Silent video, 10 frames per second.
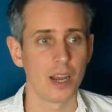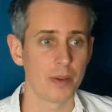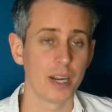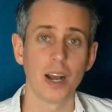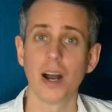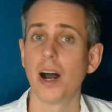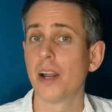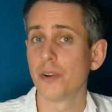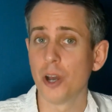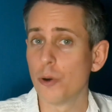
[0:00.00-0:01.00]
I mean, I
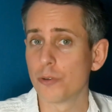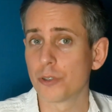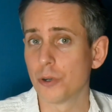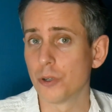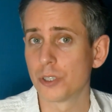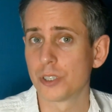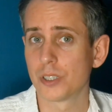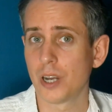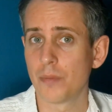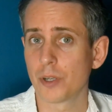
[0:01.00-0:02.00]
don't know, of course.
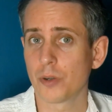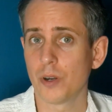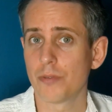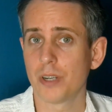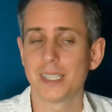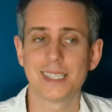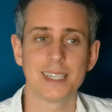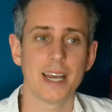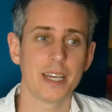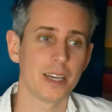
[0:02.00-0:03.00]
I'm not qualified to
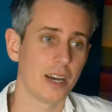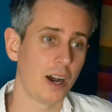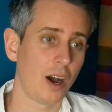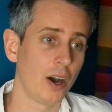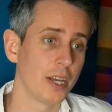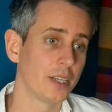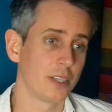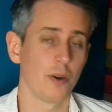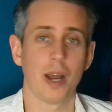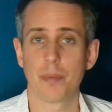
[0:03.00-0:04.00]
say. I
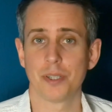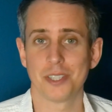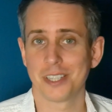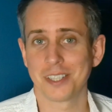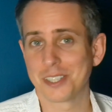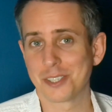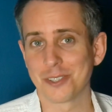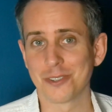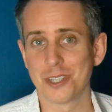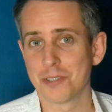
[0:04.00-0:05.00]
don't happen to think this
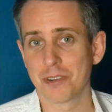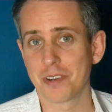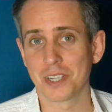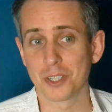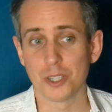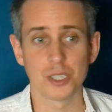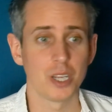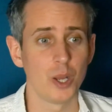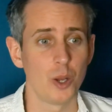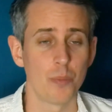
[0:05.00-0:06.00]
story is very good,
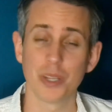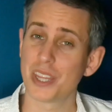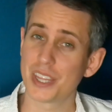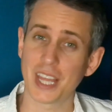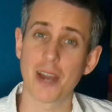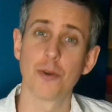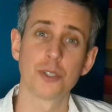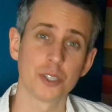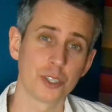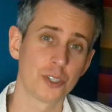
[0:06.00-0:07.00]
but
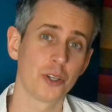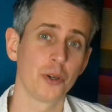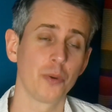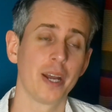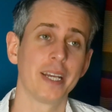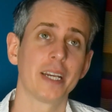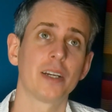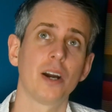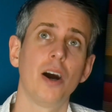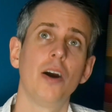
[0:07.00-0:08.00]
thousands do, and it
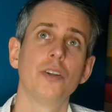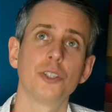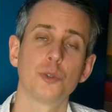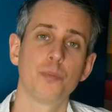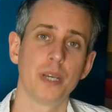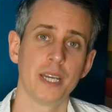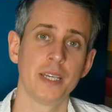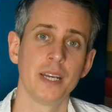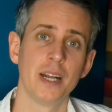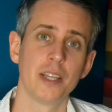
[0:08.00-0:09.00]
can't just
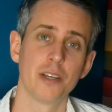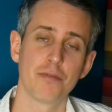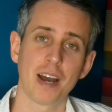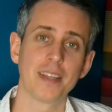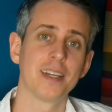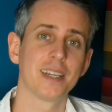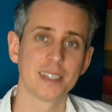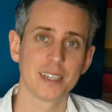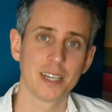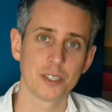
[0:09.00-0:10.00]
be the fact that it
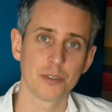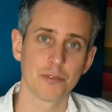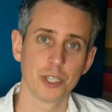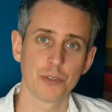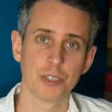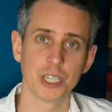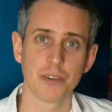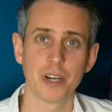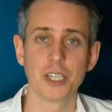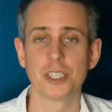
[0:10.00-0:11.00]
contains the first
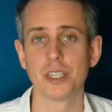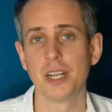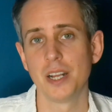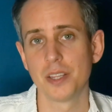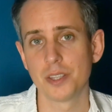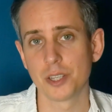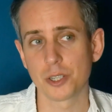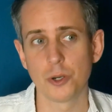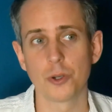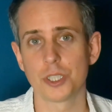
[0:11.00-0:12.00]
regeneration that
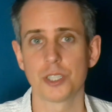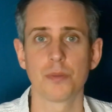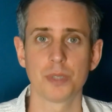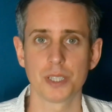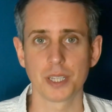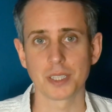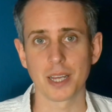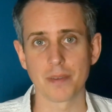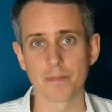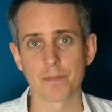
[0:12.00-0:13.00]
causes them to think that.